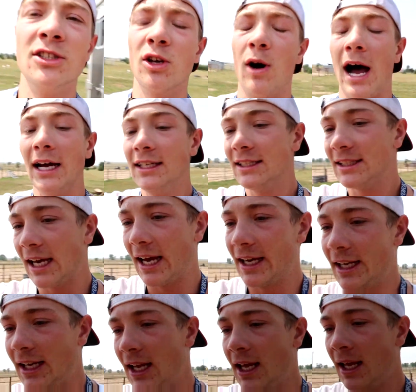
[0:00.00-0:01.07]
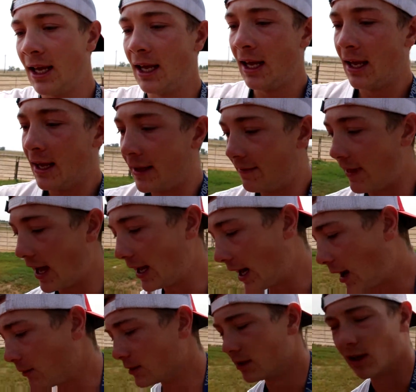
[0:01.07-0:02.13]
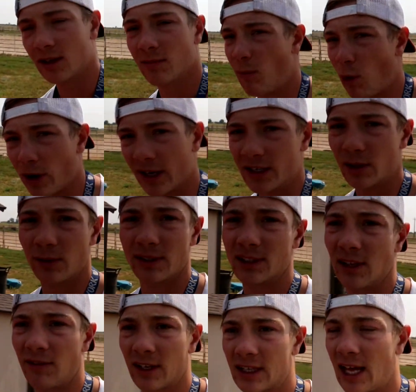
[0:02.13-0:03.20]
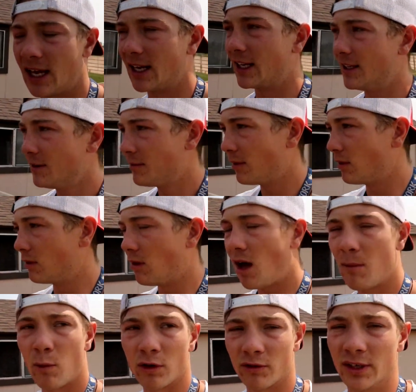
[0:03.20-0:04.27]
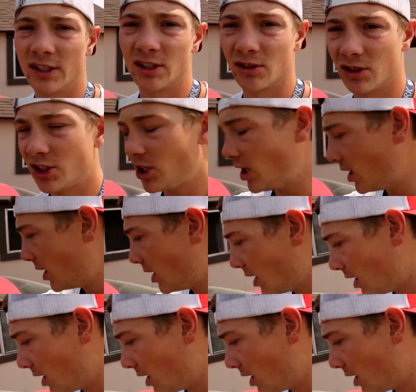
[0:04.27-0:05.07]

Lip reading: so I decided that I would look more into it and stuff like that. And I did a lot more research.